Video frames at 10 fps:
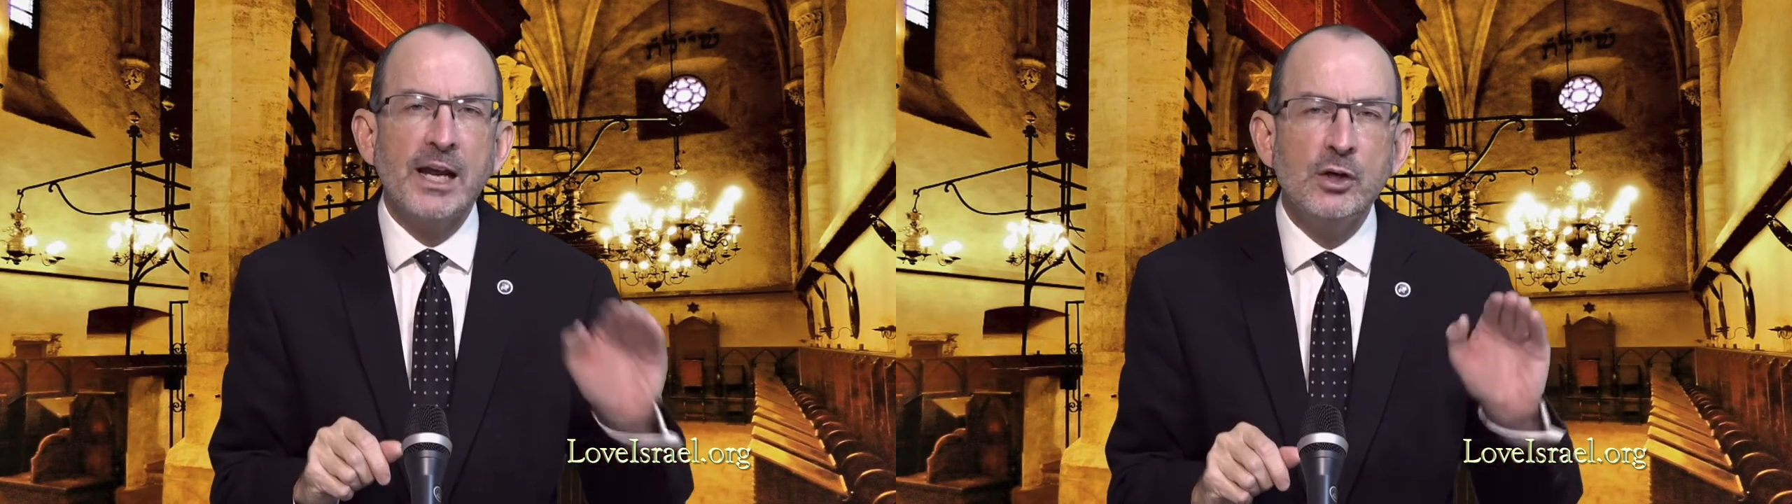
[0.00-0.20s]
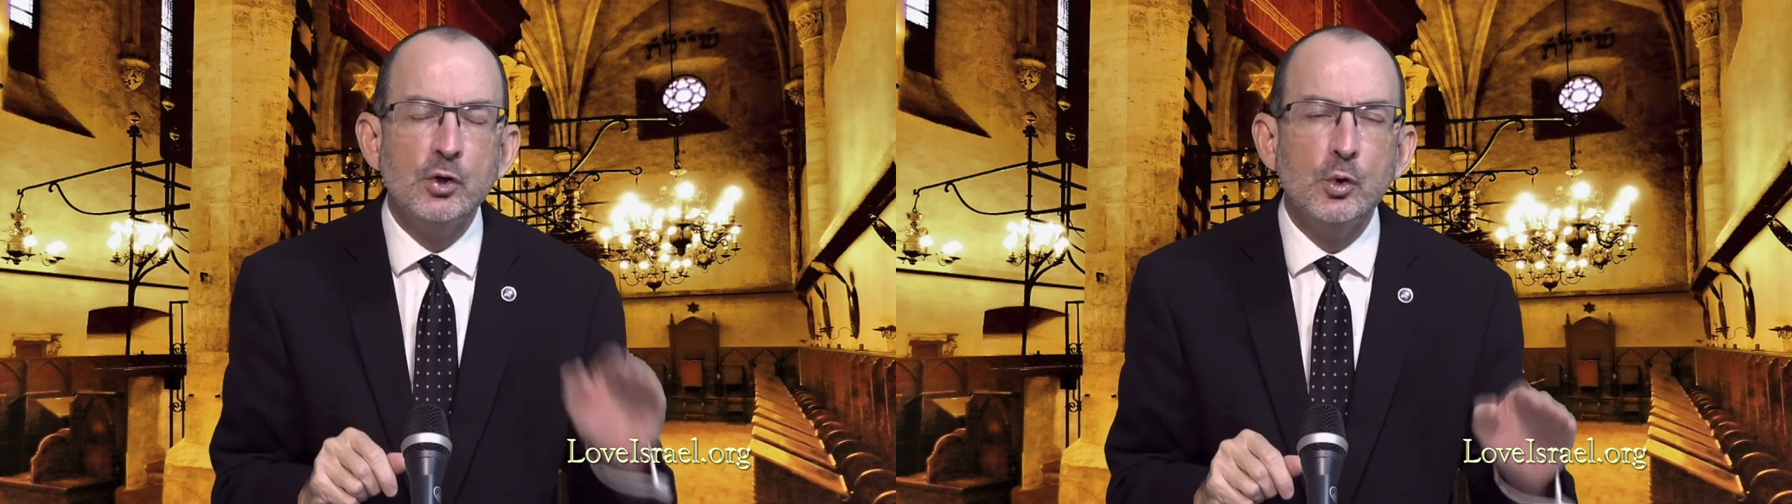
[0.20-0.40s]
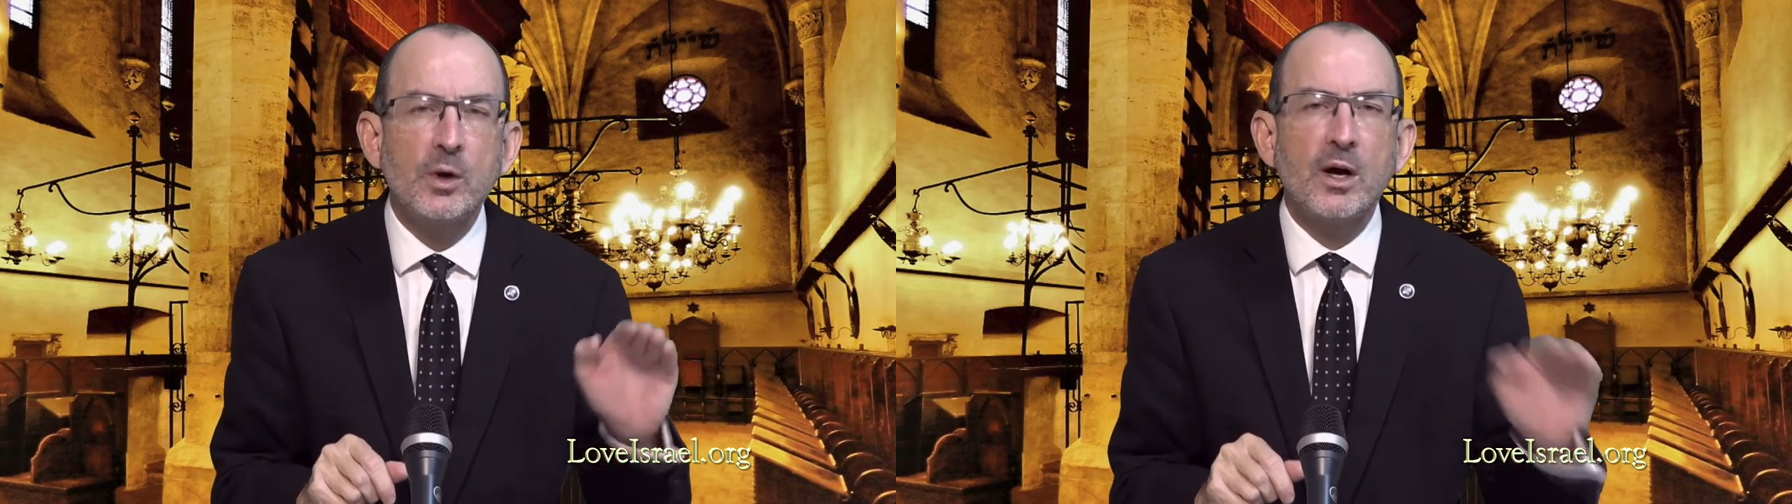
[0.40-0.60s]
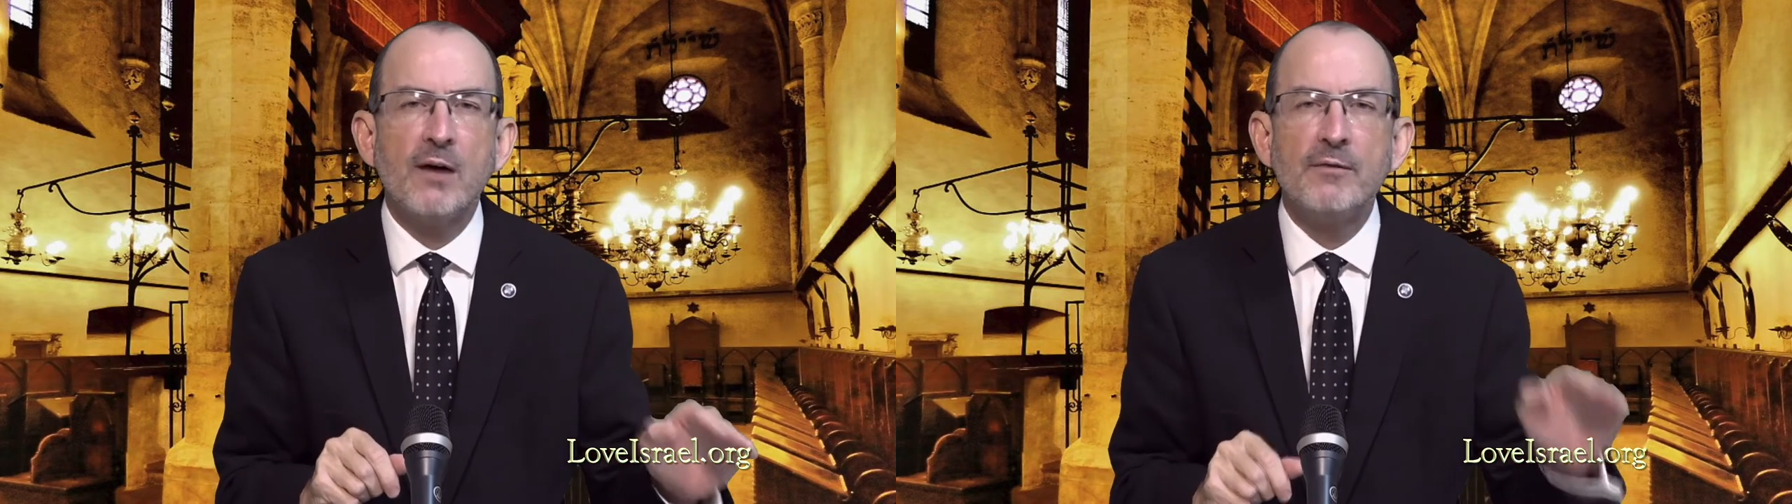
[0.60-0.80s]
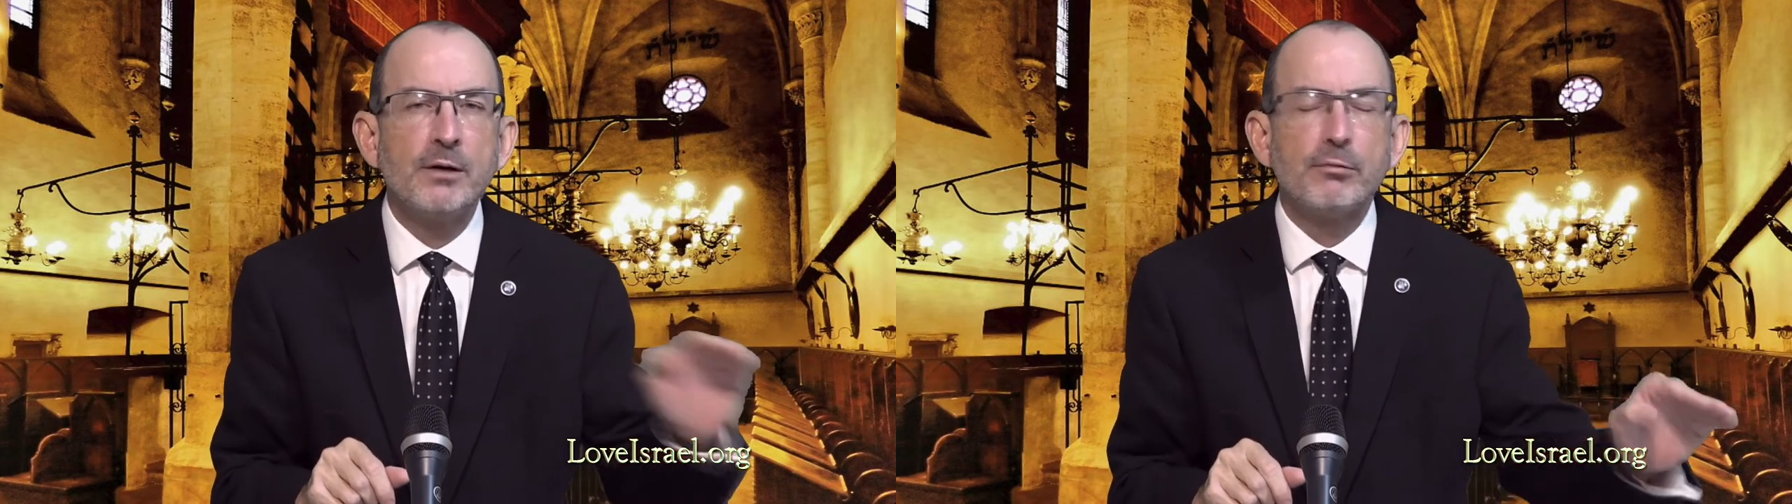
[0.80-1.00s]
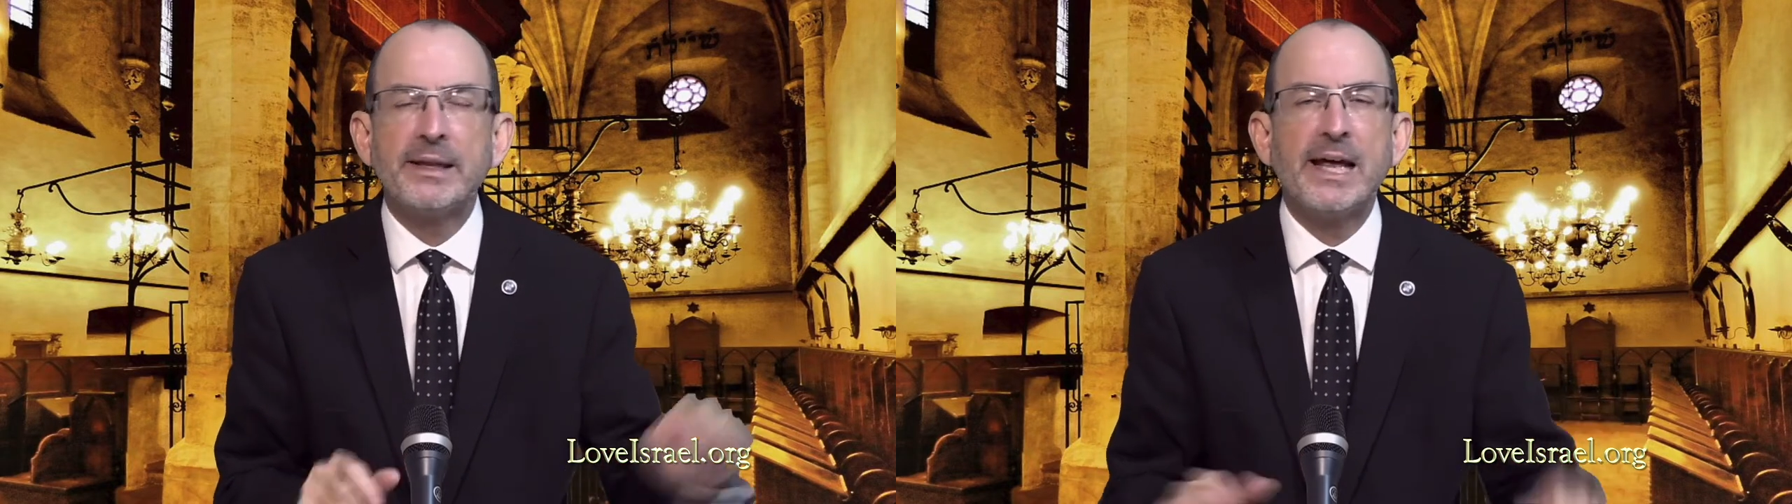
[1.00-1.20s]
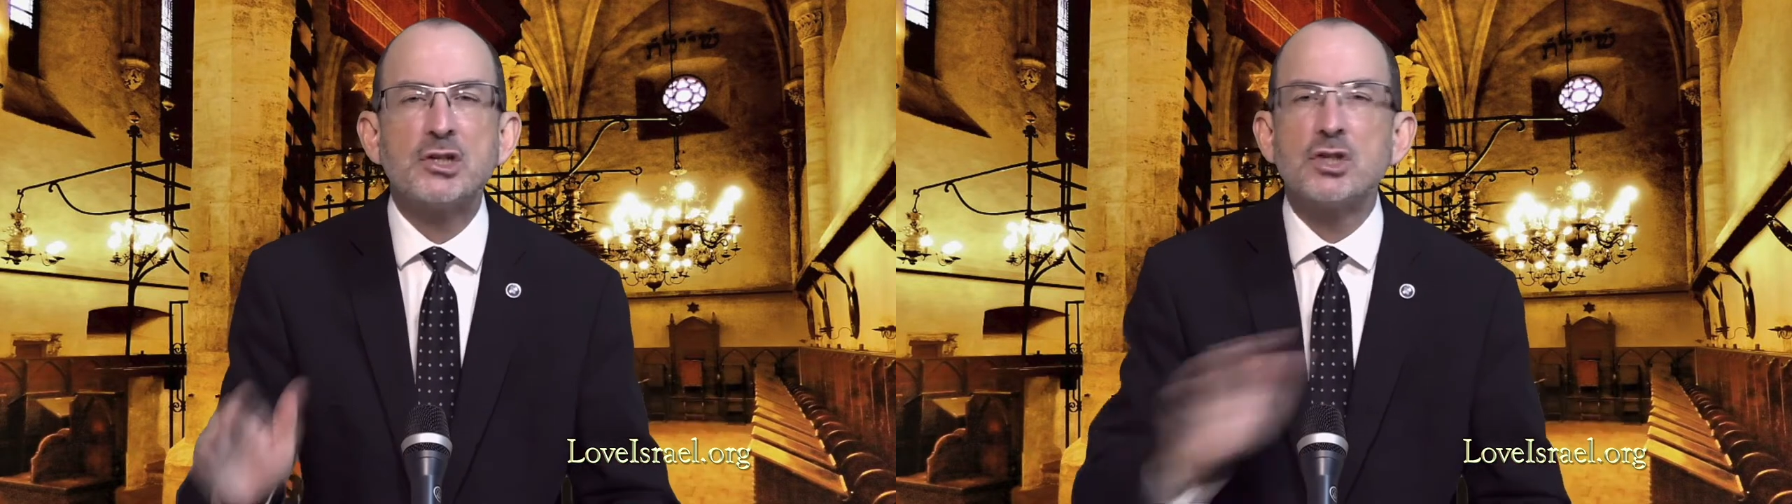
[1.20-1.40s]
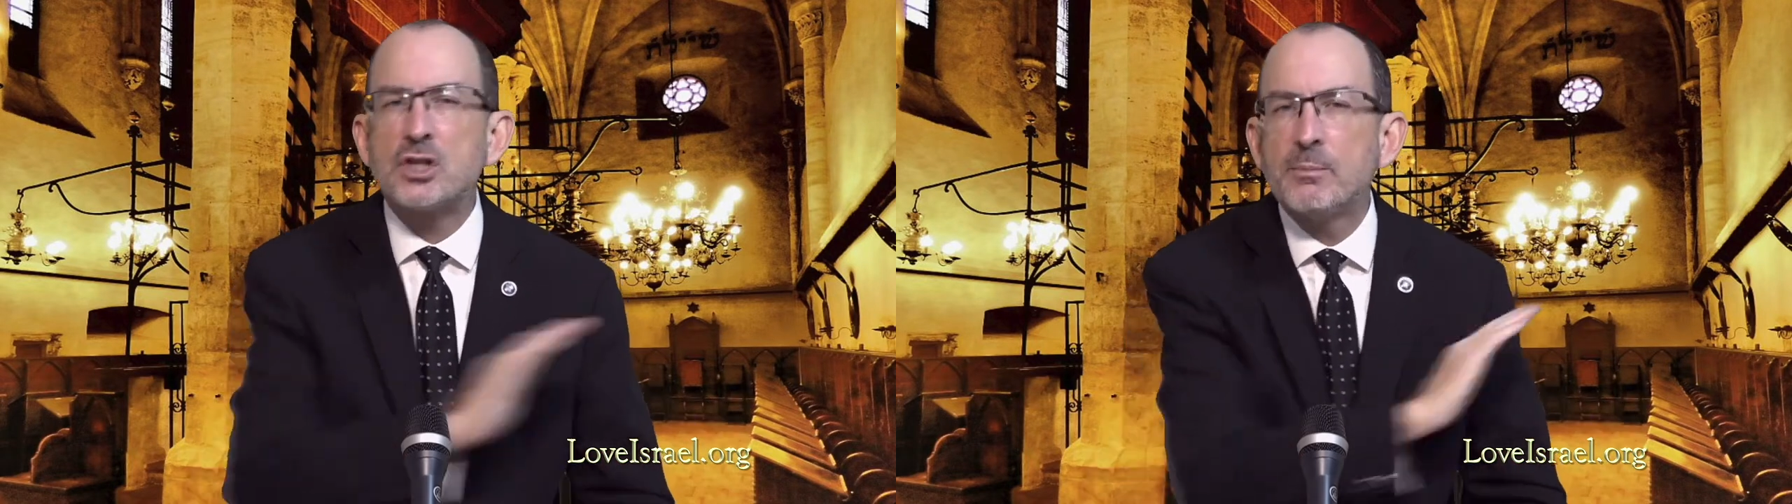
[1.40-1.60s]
new covenant relationship.